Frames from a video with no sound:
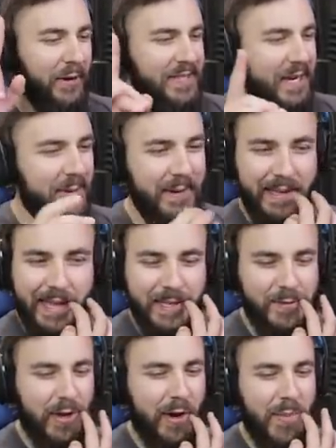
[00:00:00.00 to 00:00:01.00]
also
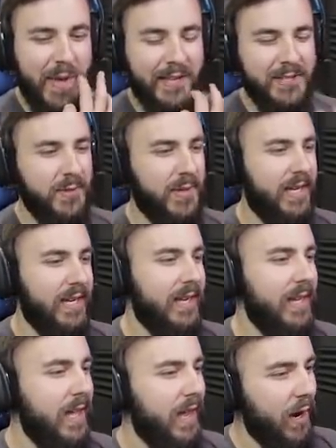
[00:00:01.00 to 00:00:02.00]
realize we are about to, uh,
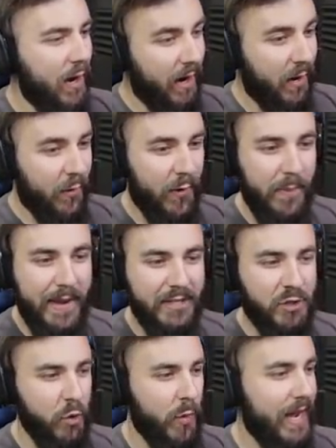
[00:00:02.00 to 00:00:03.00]
we're
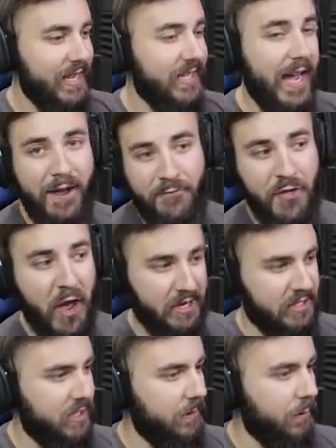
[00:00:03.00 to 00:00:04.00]
about to, uh, die of
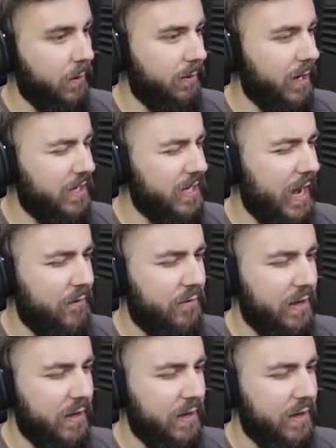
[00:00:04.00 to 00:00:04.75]
thirst. Well, not die of